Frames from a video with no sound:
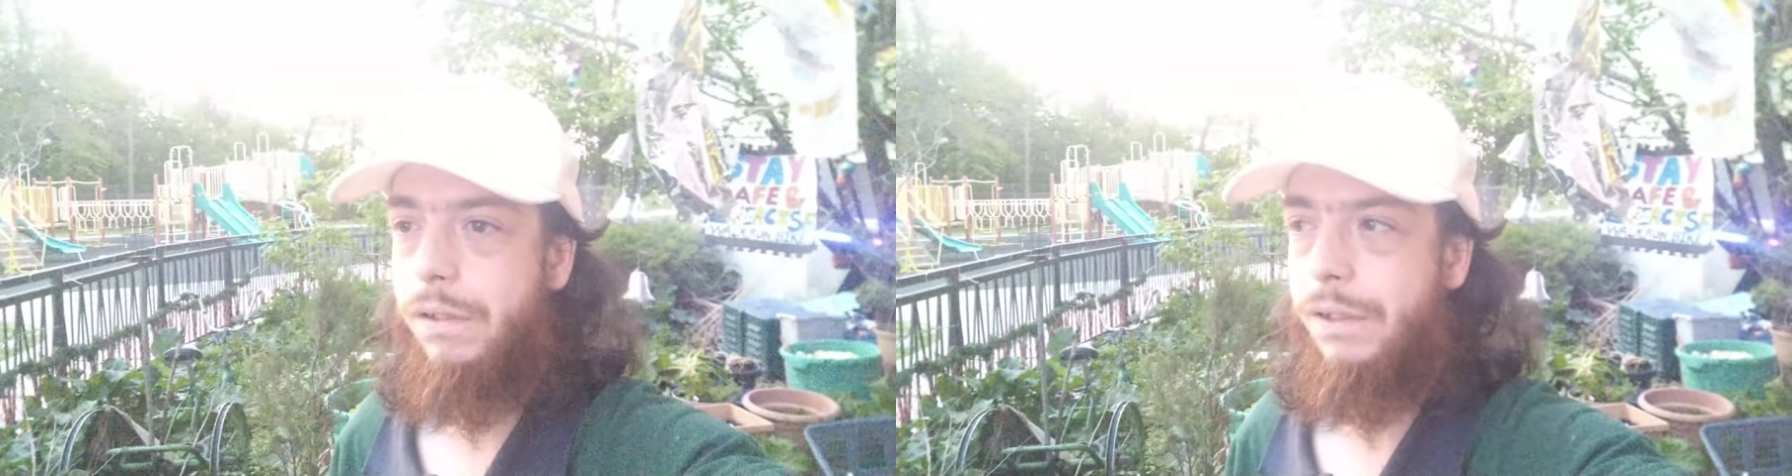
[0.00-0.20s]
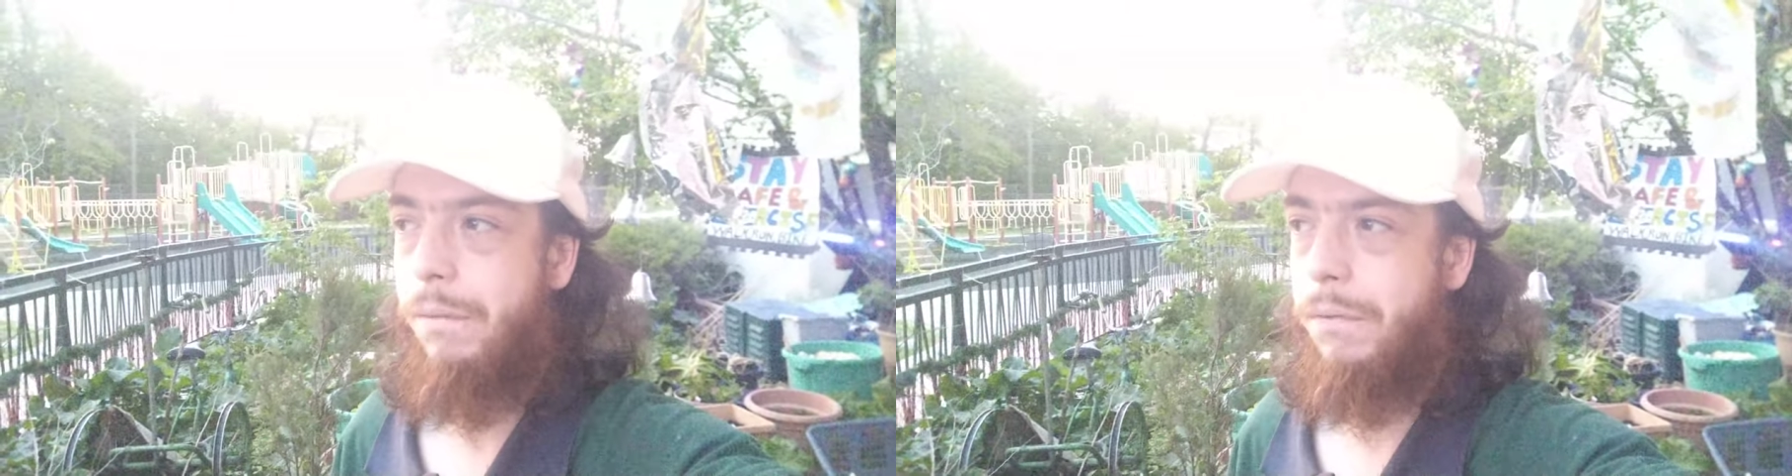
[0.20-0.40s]

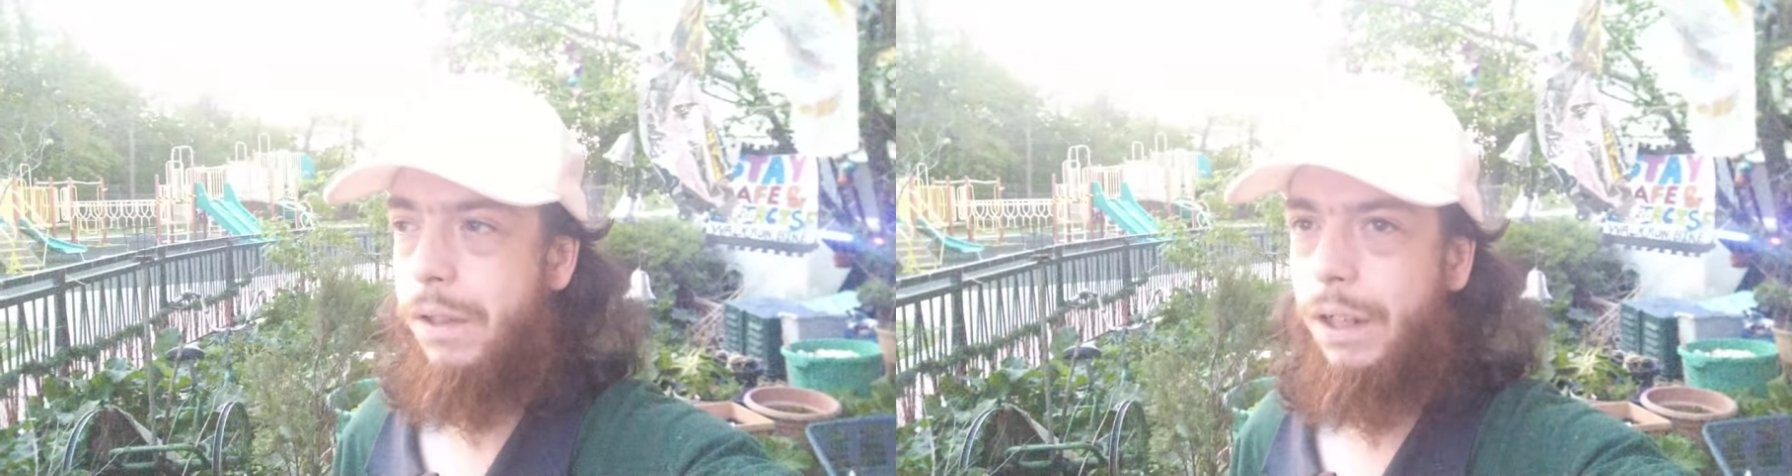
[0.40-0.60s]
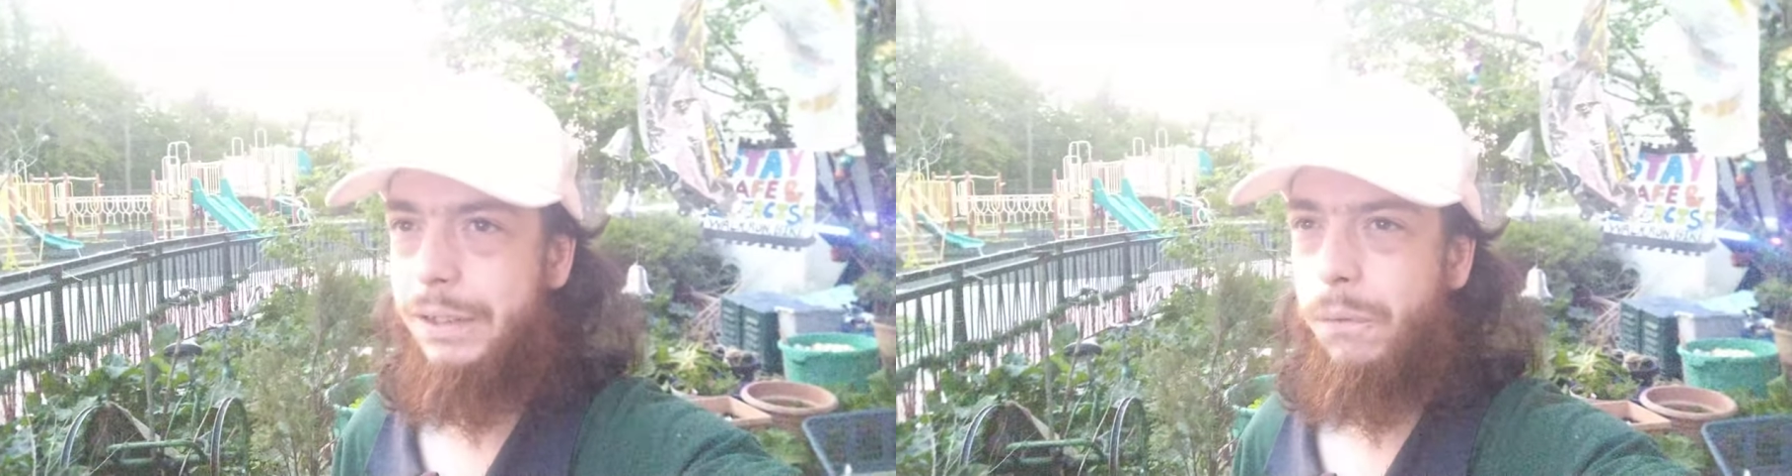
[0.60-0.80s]
because I've
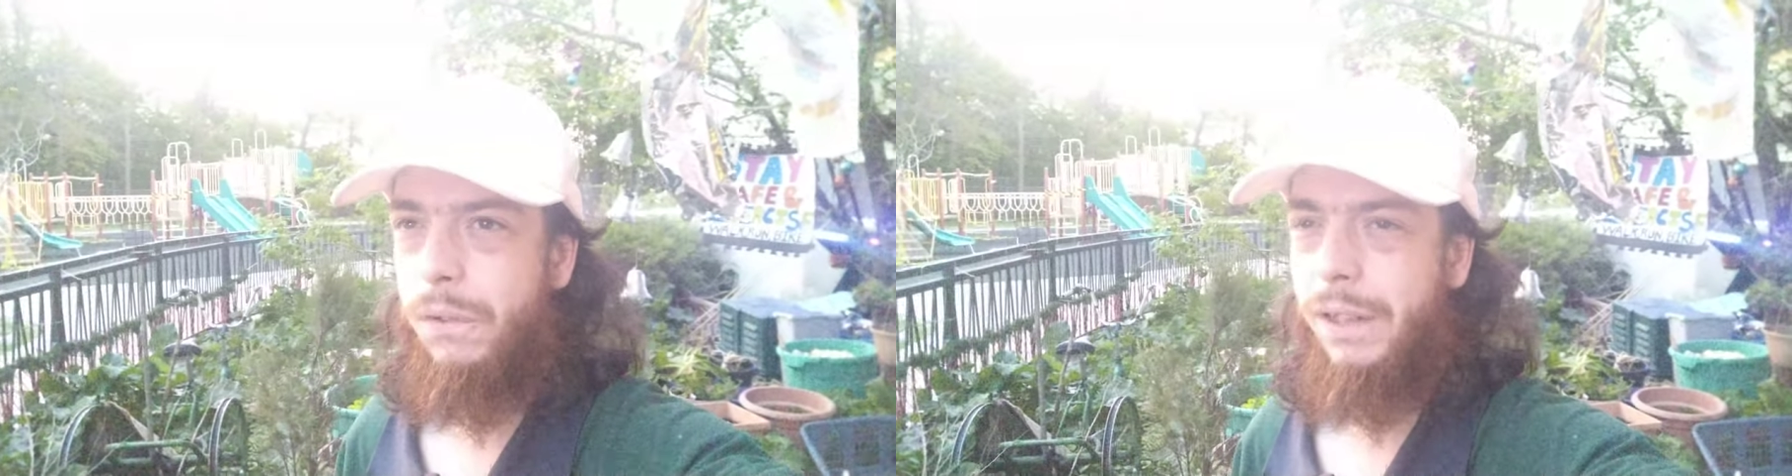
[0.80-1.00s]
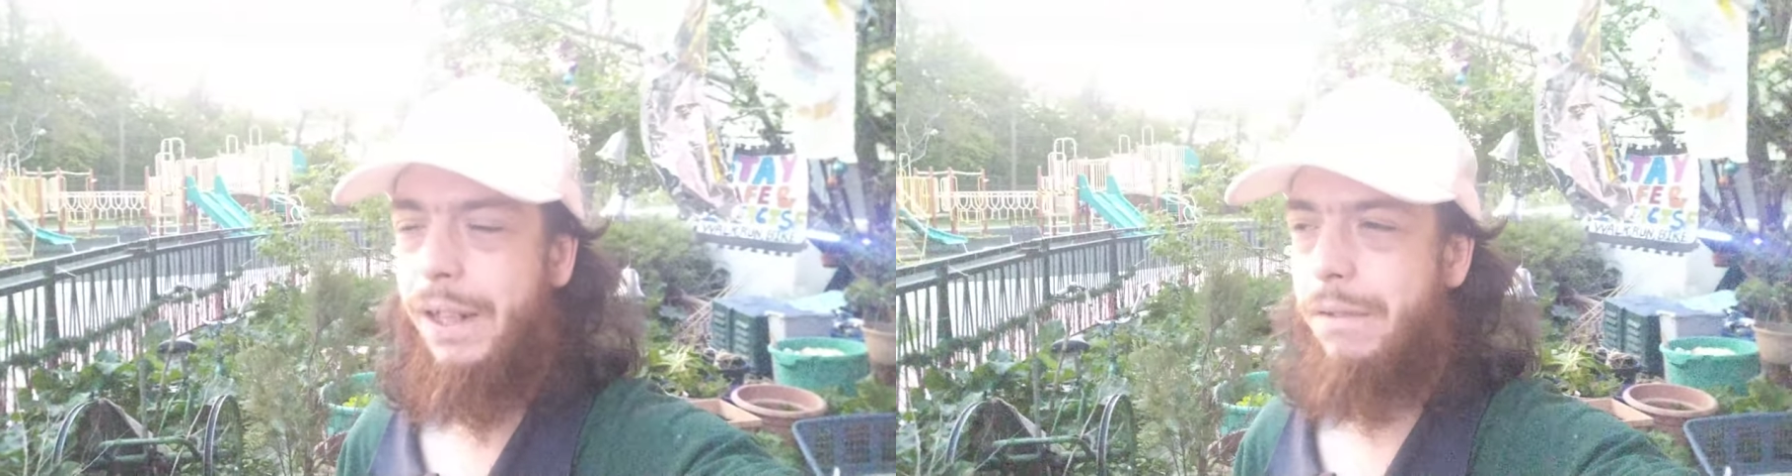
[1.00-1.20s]
gotten a
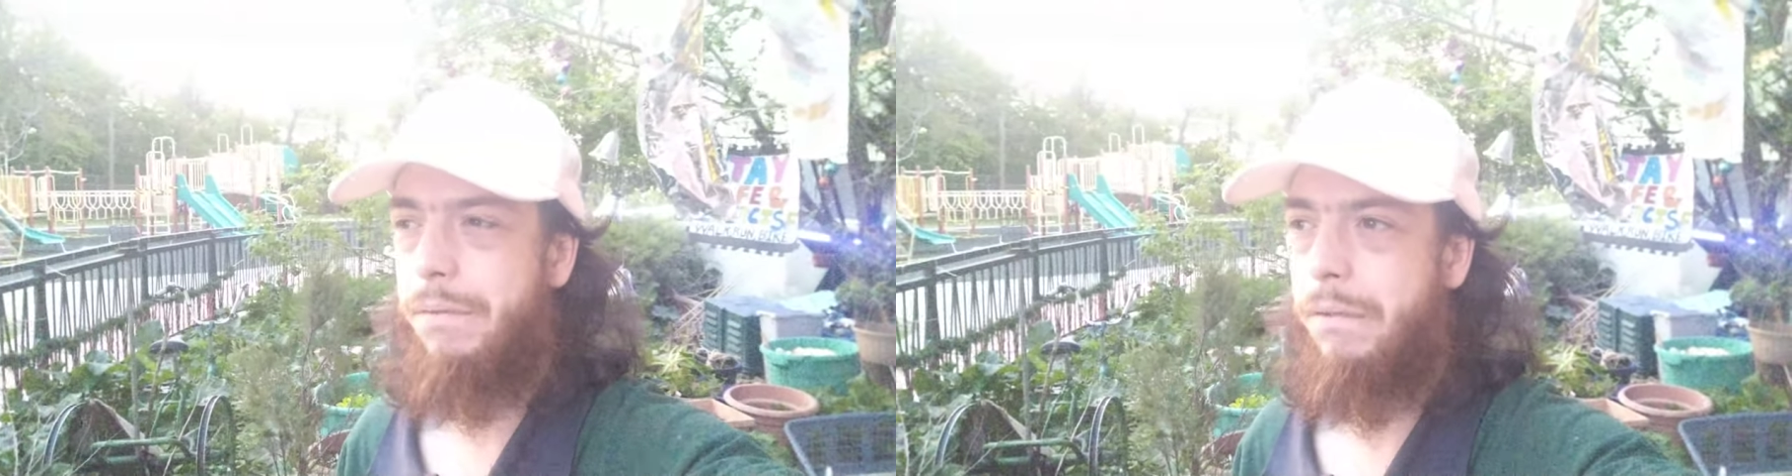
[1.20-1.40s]
few to